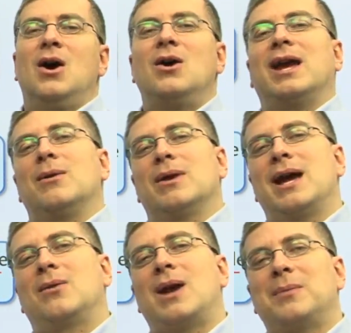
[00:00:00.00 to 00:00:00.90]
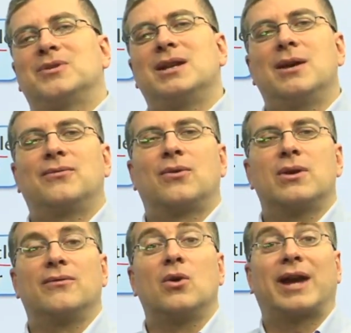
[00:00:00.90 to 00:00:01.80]
Okay, well that wraps it up for
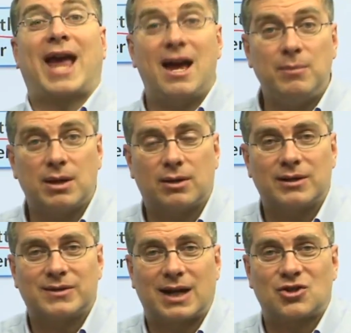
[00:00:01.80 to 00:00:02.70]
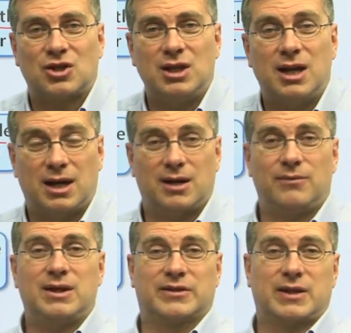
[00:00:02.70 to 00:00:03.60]
the vocabulary section
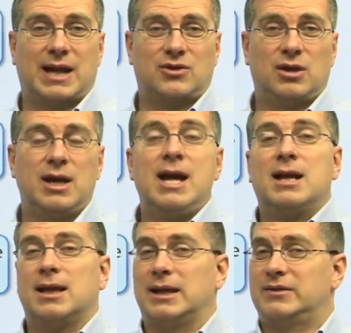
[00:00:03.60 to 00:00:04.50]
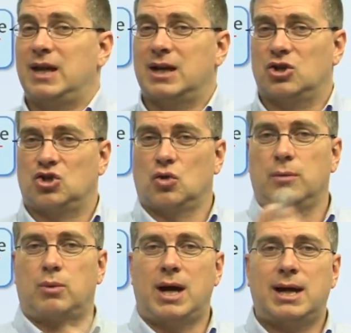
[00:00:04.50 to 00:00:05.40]
of this lecture. Let's take a
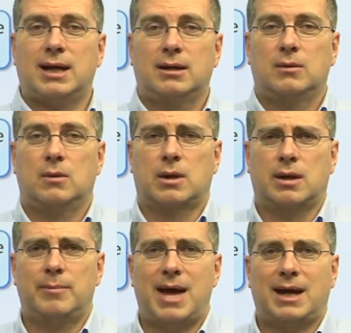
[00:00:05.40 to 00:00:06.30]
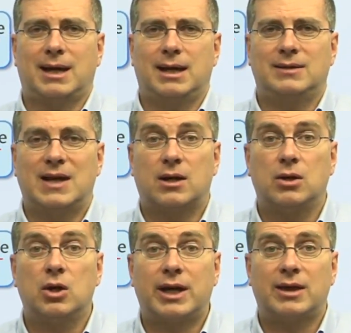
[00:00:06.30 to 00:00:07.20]
short break. We'll come back and take a
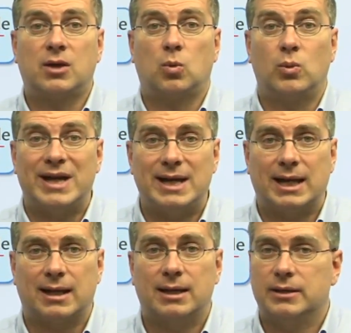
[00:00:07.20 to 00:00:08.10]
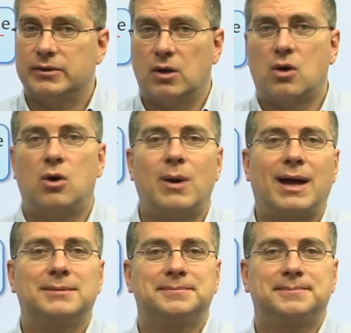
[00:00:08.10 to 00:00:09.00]
look at the reading. Don't go away.